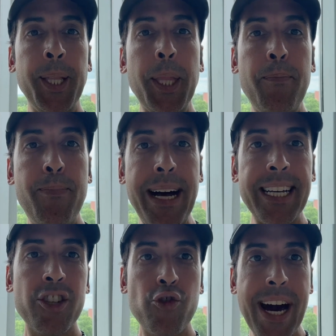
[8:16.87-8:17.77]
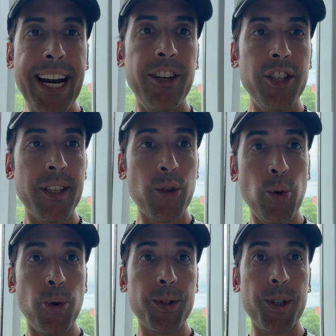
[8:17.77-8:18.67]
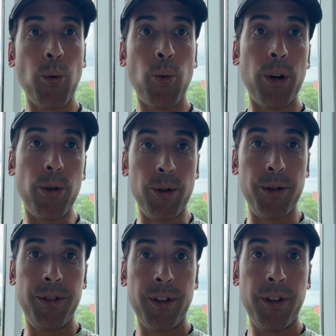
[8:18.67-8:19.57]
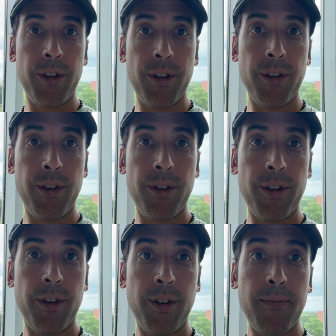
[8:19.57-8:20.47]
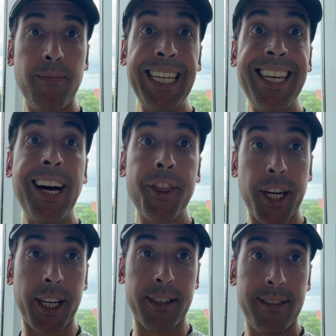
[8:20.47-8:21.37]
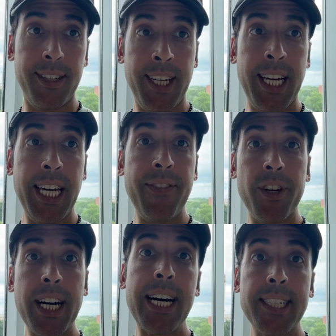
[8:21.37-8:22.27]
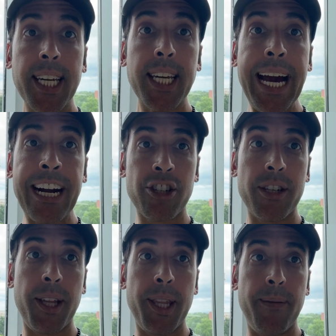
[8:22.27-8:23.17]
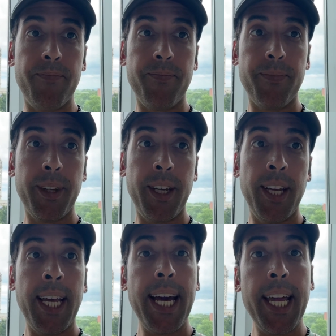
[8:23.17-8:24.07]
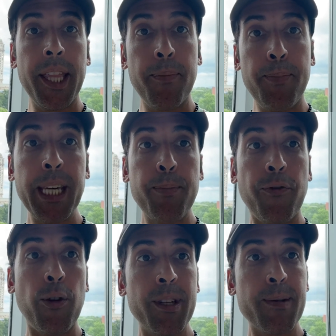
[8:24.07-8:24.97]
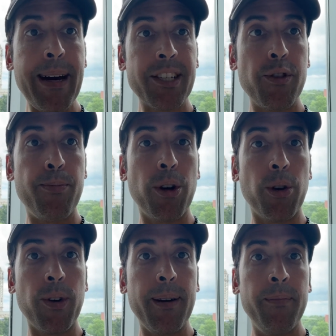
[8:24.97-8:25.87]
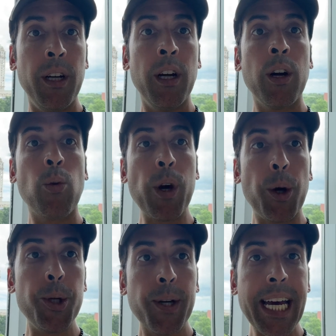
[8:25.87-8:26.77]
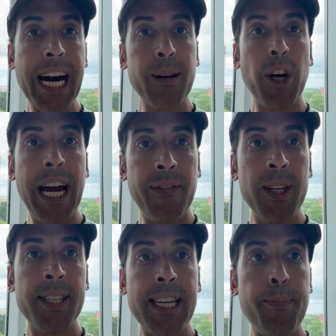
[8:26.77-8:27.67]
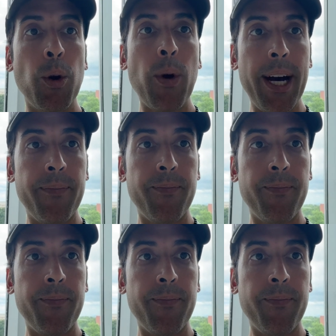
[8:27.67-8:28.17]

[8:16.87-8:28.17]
The best strategies and tools in the world mean nothing if you're not taking action on them. And in the Peak Performance Mastery program, we hold you accountable every step of the way.